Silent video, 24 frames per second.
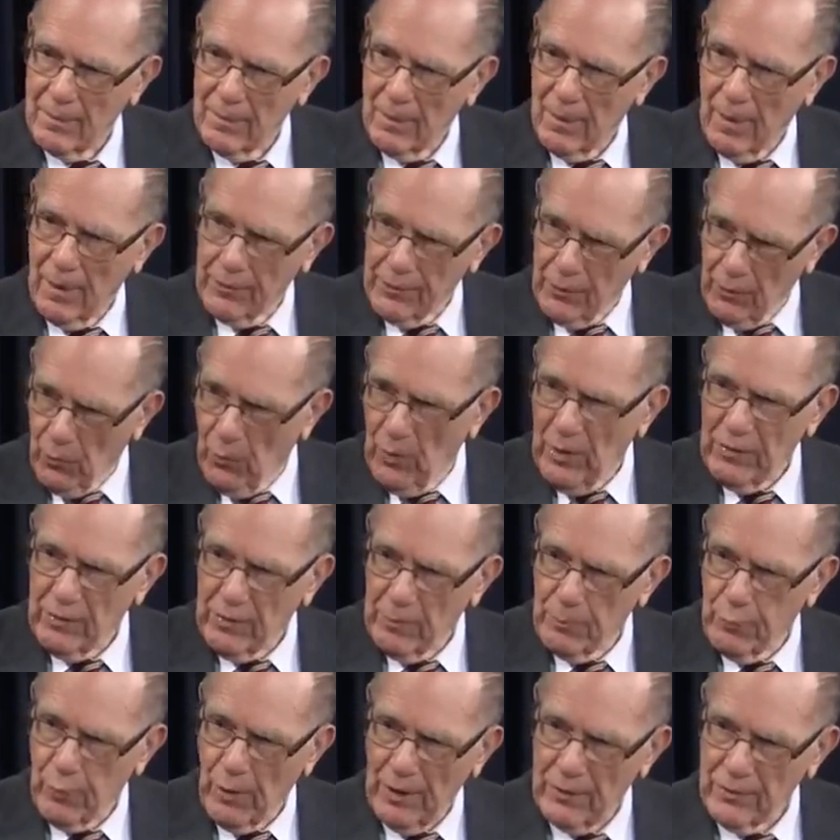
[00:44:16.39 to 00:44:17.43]
under
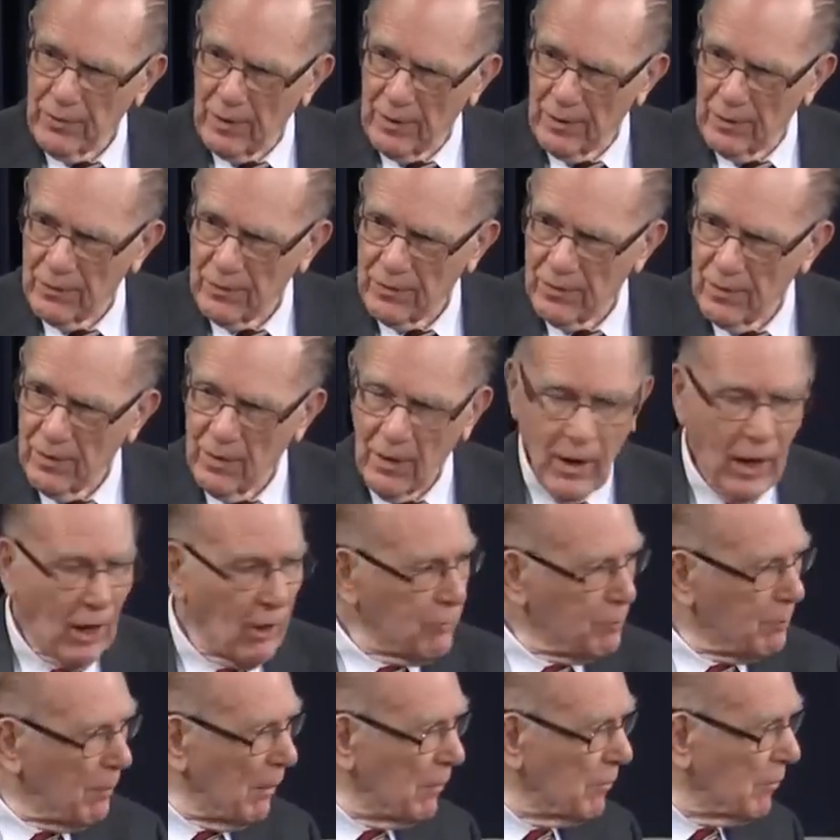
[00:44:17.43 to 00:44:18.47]
recent presidents,
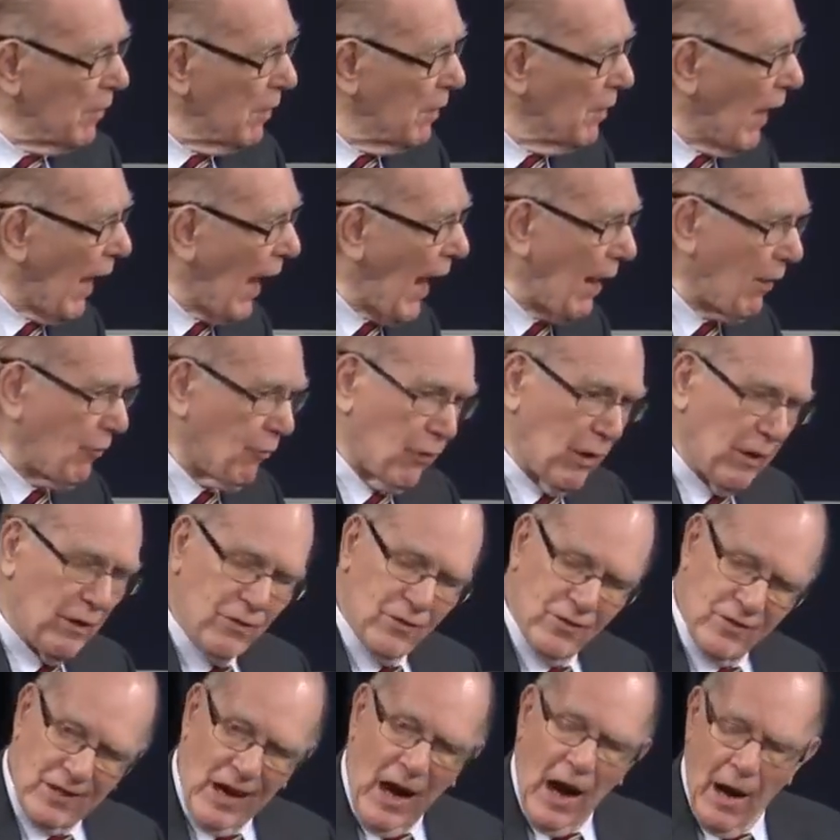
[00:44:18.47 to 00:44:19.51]
has been actually
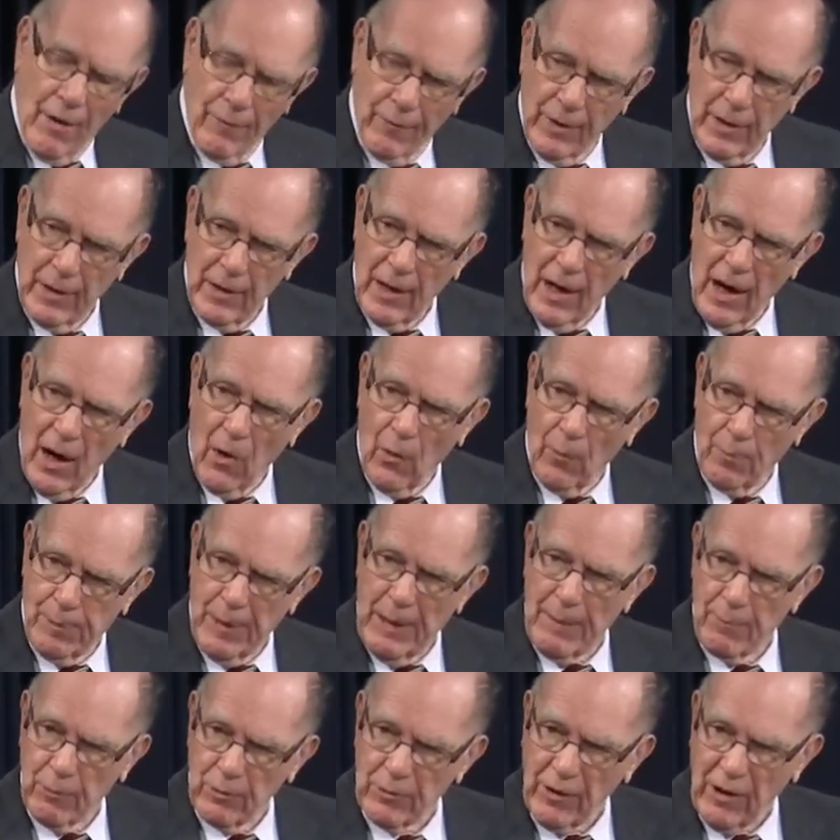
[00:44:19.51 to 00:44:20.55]
starving our
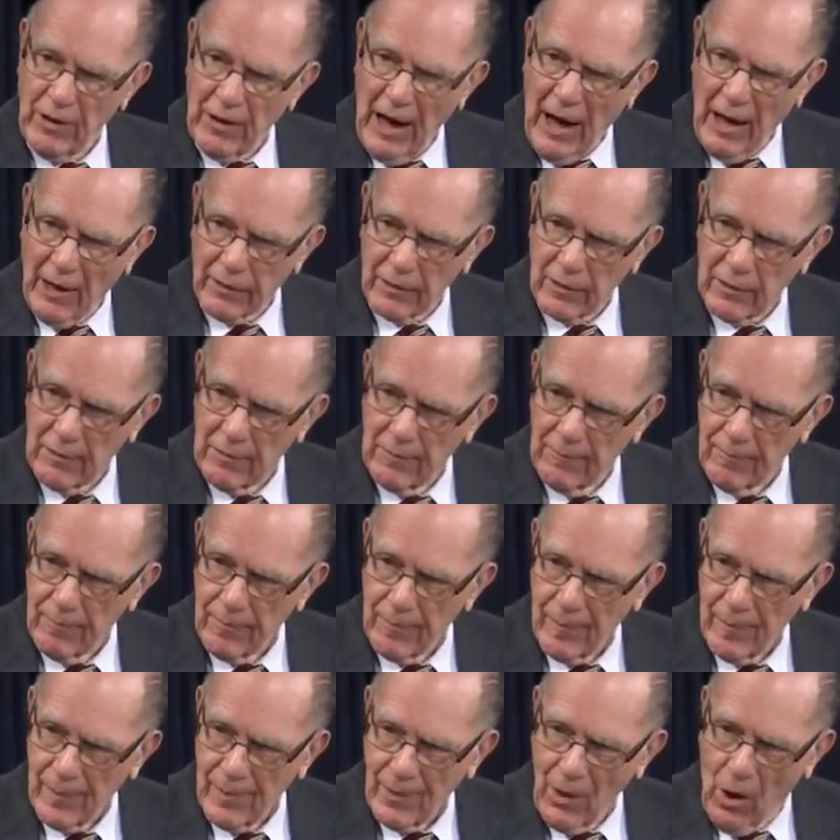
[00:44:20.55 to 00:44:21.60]
people to death
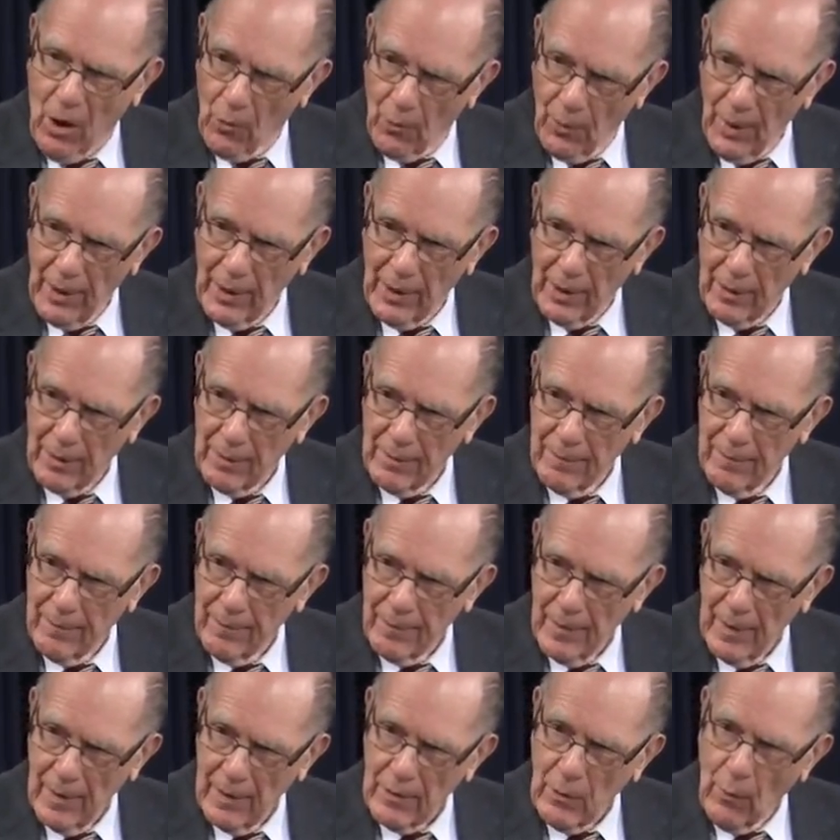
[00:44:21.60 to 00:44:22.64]
already.
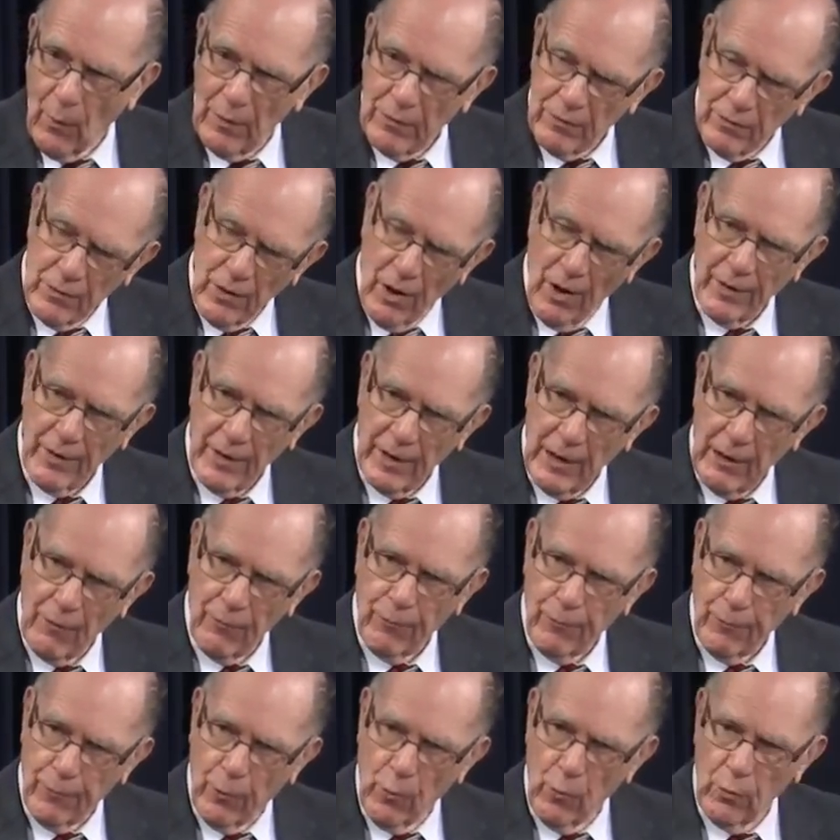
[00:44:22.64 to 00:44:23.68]
There is not enough
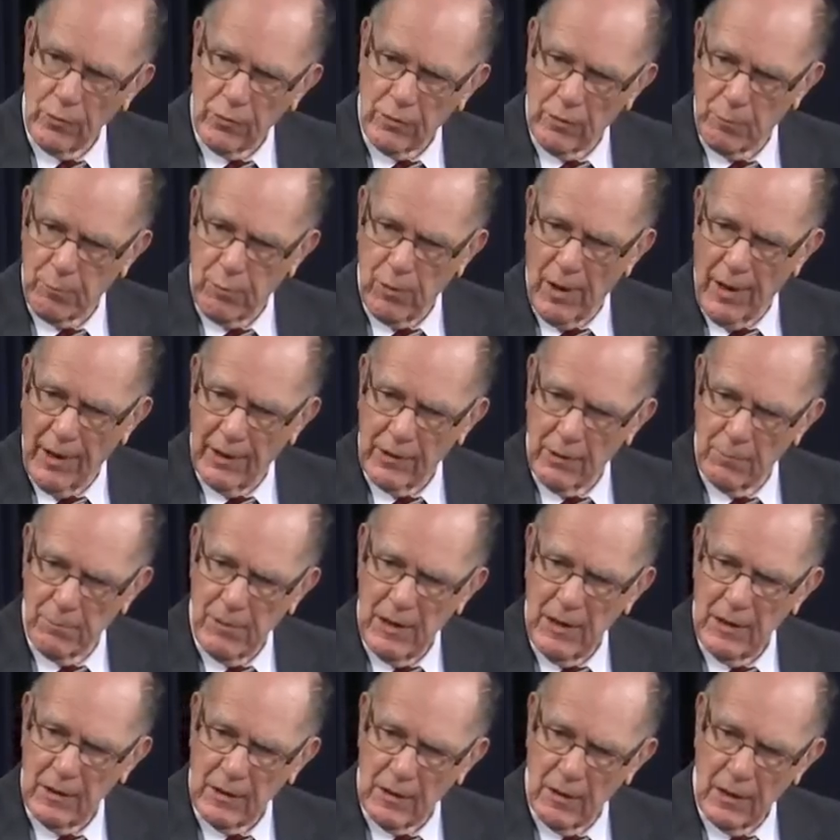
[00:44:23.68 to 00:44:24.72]
food supply to
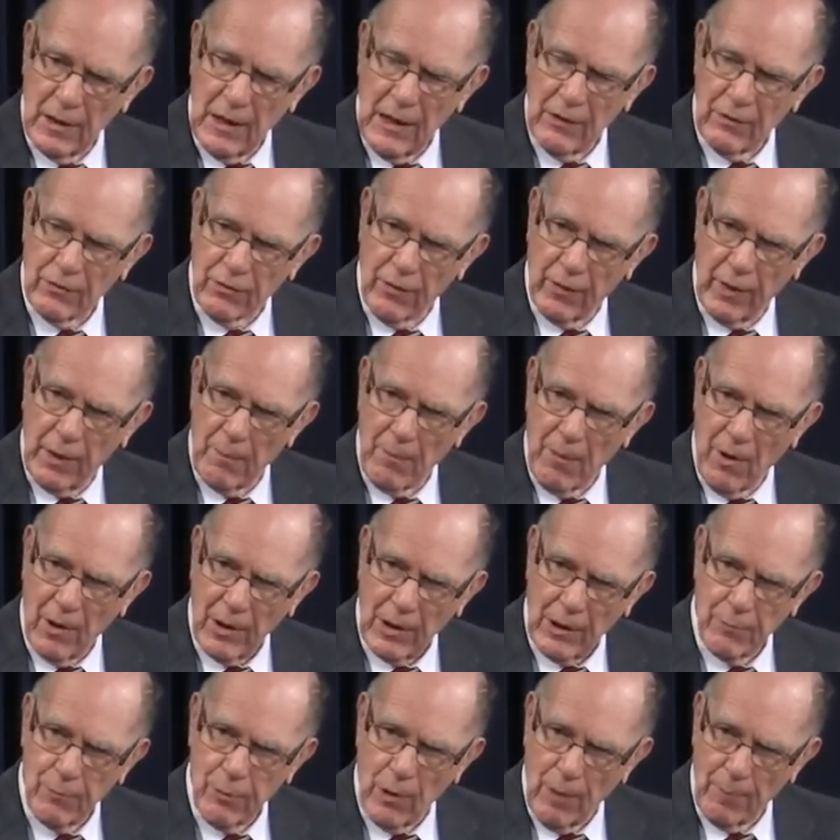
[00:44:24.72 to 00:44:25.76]
meet the needs of the
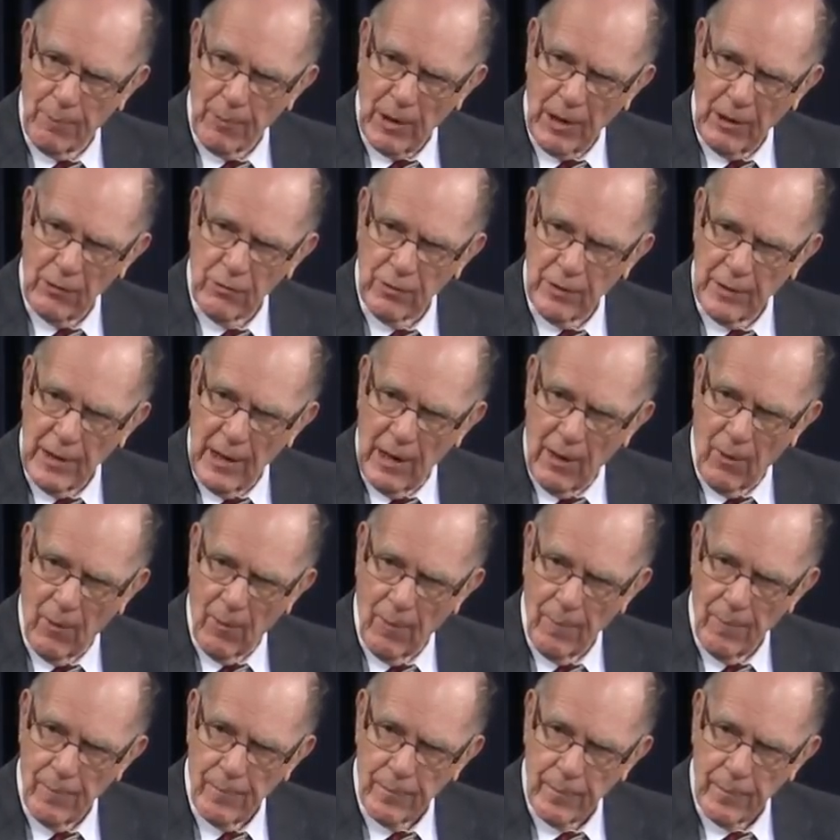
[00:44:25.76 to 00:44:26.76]
American population now.